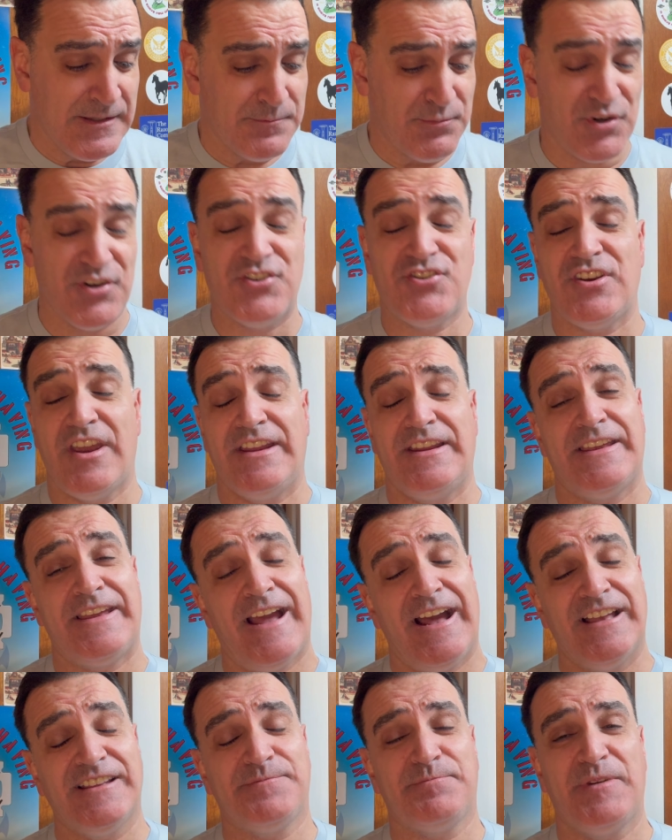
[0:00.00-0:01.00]
Appreciate you
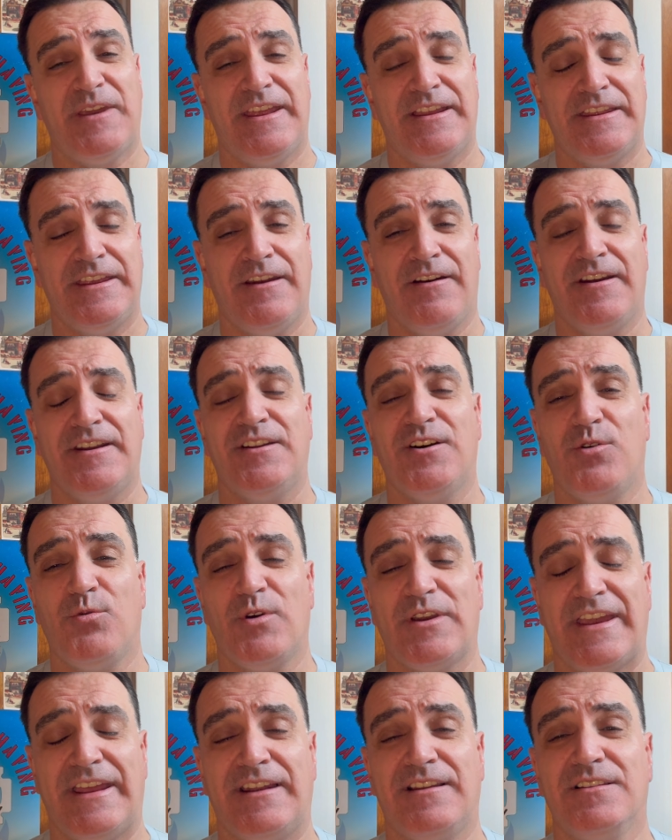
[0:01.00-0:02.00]
guys being here. I know
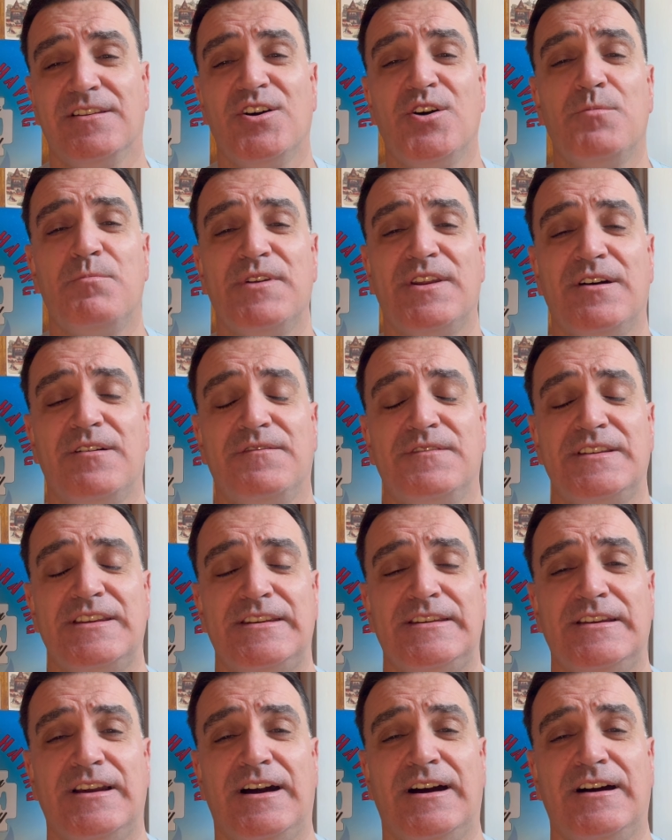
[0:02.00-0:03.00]
we're getting a little bit of
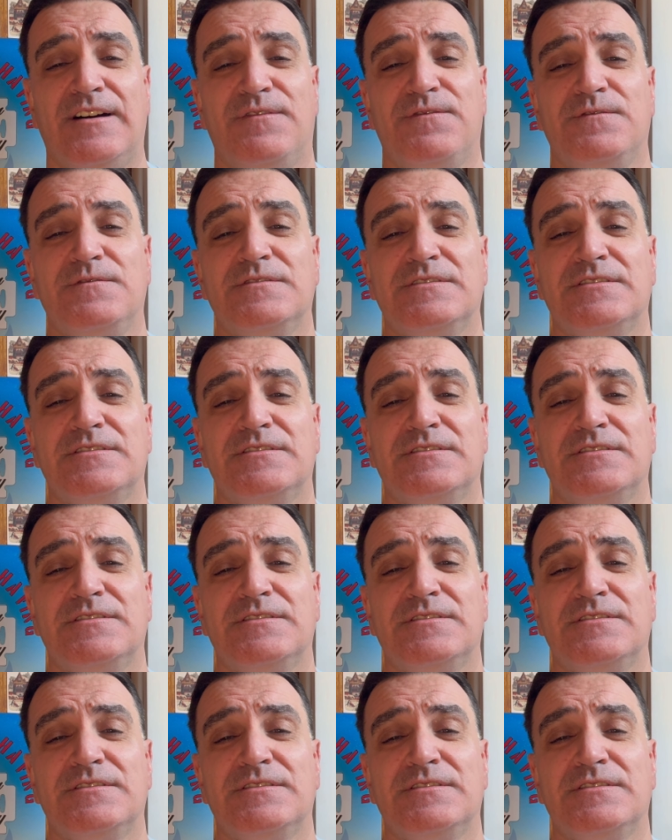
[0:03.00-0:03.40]
the uh,